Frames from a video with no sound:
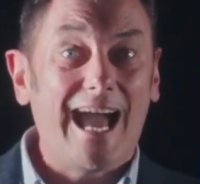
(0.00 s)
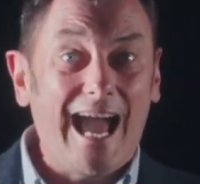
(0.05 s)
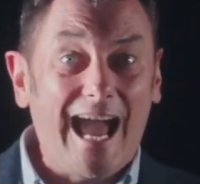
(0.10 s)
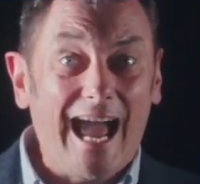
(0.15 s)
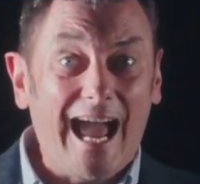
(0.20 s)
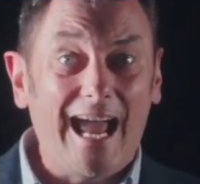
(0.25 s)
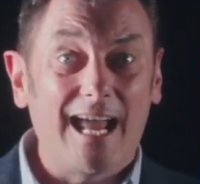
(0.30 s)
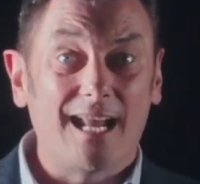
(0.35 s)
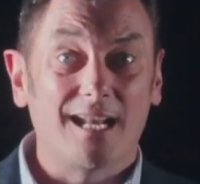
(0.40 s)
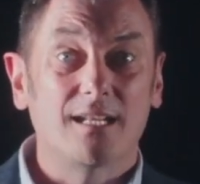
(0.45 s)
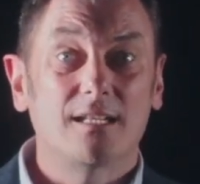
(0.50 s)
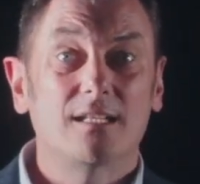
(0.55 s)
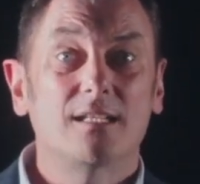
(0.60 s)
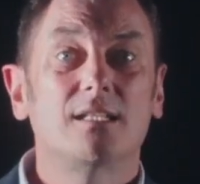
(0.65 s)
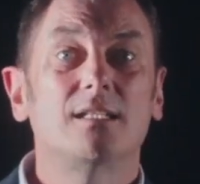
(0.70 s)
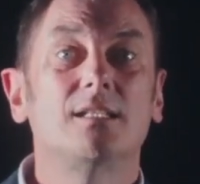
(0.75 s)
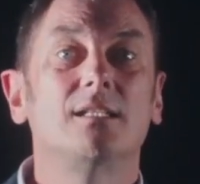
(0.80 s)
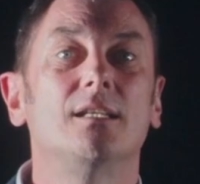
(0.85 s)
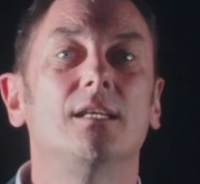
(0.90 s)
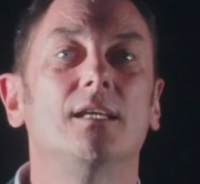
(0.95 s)
And
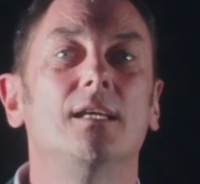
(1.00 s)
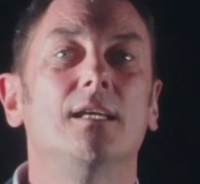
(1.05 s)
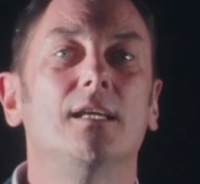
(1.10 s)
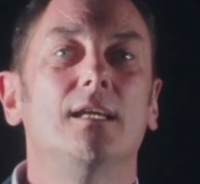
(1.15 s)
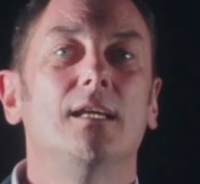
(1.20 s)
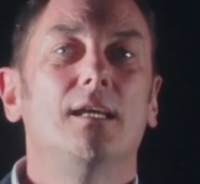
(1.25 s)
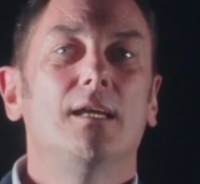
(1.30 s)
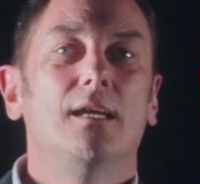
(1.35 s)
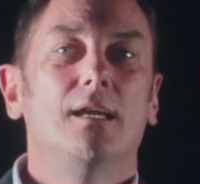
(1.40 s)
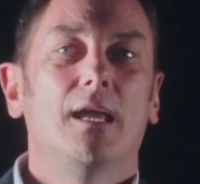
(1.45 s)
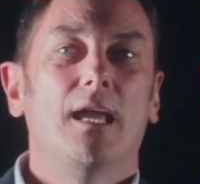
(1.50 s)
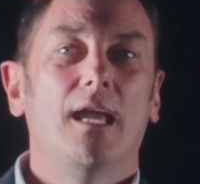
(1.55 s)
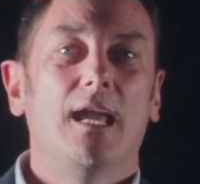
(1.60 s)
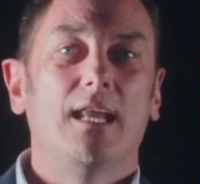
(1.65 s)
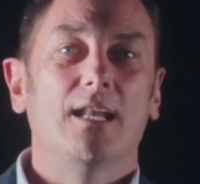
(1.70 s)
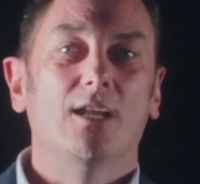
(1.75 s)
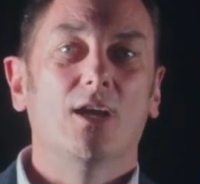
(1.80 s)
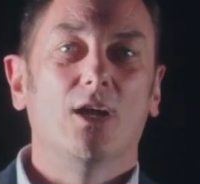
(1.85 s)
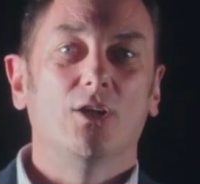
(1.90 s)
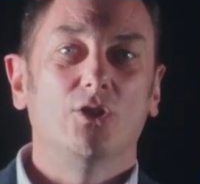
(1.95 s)

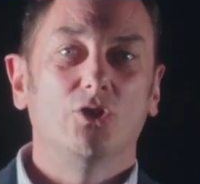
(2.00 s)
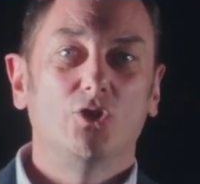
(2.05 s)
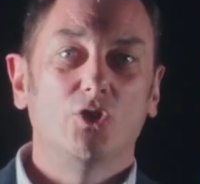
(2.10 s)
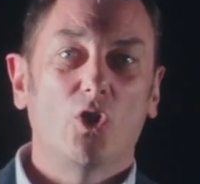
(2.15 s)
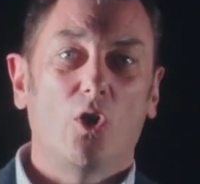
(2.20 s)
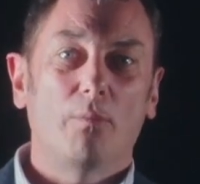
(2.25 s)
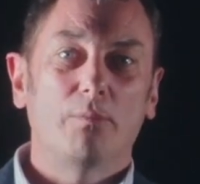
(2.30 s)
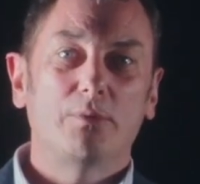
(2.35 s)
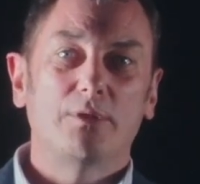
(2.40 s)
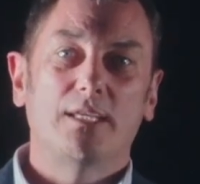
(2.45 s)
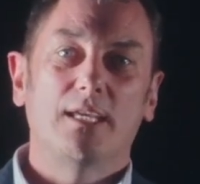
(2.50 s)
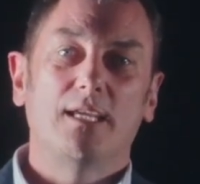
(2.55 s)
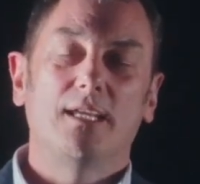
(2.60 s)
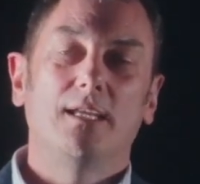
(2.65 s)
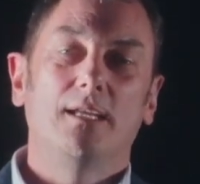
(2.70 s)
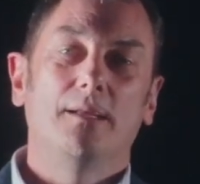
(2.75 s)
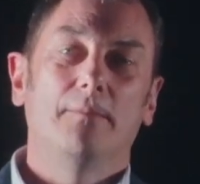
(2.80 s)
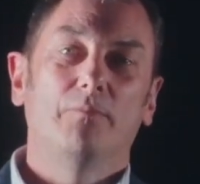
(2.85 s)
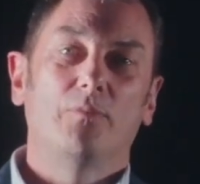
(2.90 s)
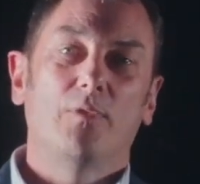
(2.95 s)
in
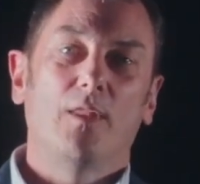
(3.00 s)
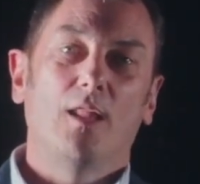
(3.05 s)
adopting